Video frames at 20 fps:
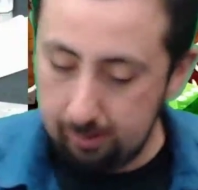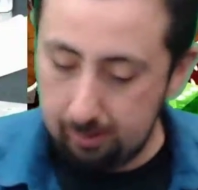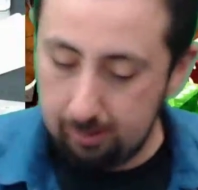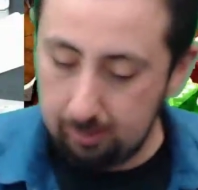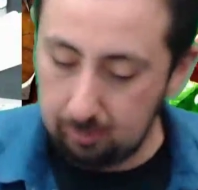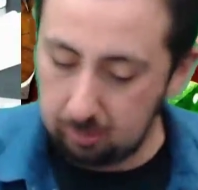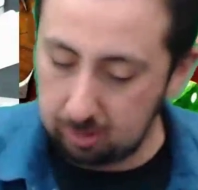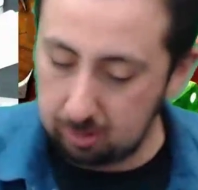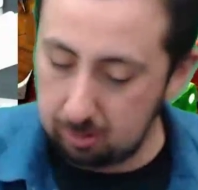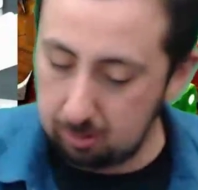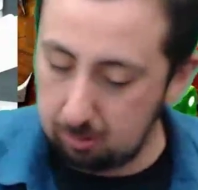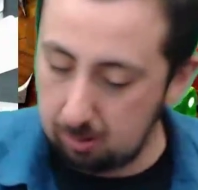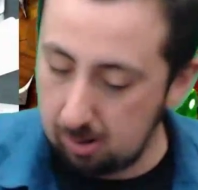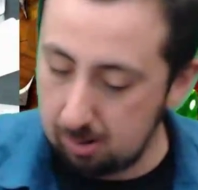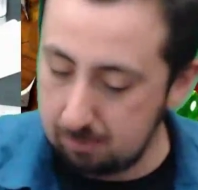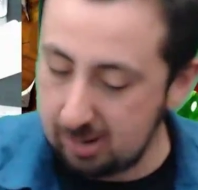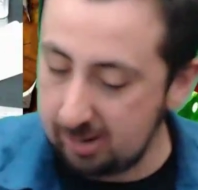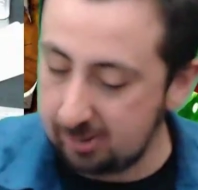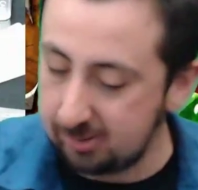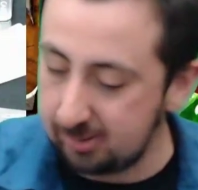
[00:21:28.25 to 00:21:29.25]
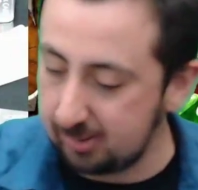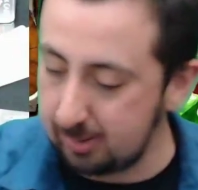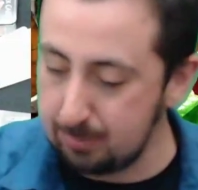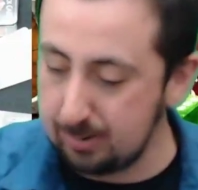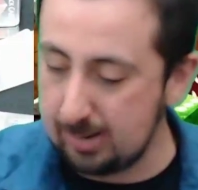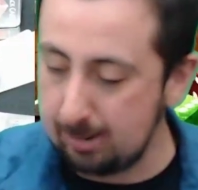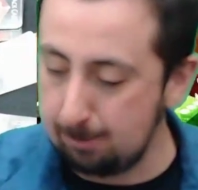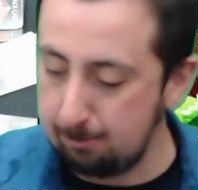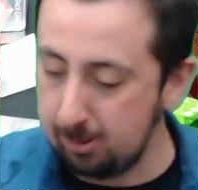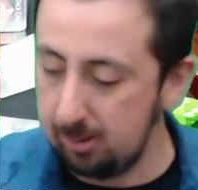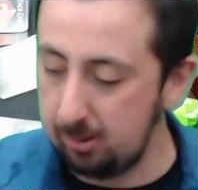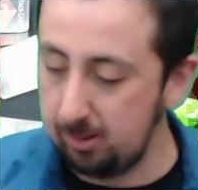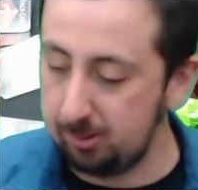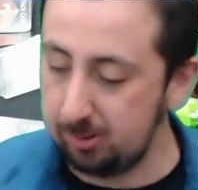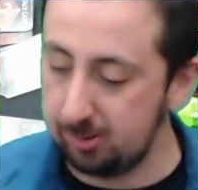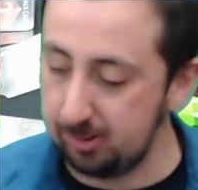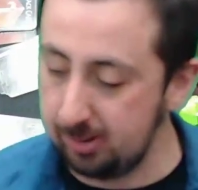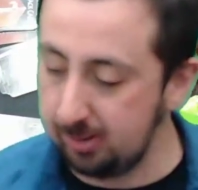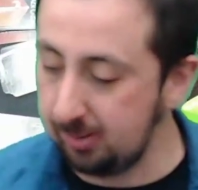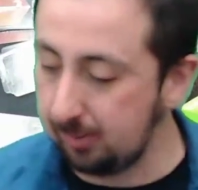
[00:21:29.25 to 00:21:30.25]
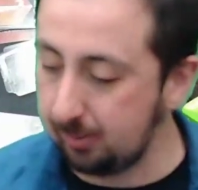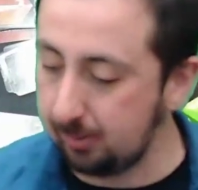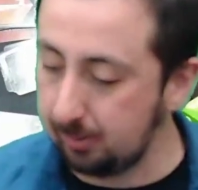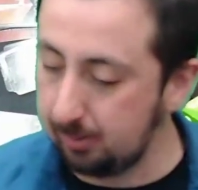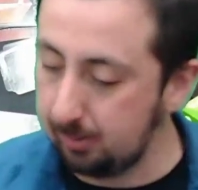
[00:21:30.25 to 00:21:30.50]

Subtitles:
So our mage is going to become an illusionist.